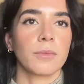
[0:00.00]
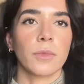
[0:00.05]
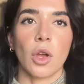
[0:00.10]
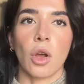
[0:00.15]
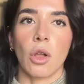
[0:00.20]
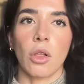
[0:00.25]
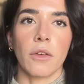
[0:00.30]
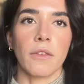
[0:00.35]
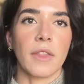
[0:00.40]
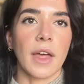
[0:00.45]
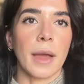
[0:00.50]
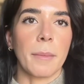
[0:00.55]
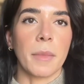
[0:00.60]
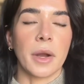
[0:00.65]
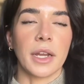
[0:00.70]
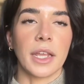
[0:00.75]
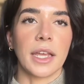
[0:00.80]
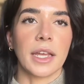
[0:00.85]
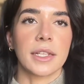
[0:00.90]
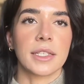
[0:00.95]
all of that
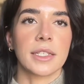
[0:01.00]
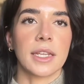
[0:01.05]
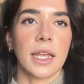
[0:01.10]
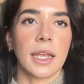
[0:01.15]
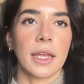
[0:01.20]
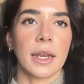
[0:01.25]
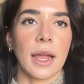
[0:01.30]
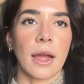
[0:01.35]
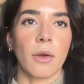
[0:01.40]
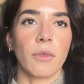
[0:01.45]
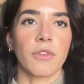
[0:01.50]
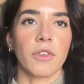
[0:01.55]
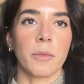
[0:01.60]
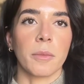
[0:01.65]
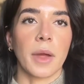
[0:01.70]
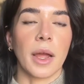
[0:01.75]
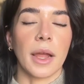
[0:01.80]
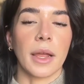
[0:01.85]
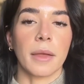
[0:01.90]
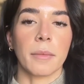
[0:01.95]
money gets taken out from
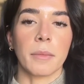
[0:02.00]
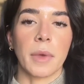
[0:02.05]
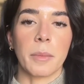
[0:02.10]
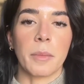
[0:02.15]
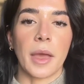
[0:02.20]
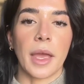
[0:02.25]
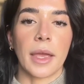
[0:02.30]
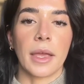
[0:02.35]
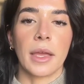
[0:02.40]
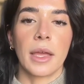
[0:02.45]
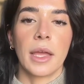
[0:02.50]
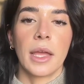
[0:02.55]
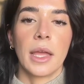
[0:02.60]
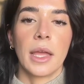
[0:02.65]
my pay.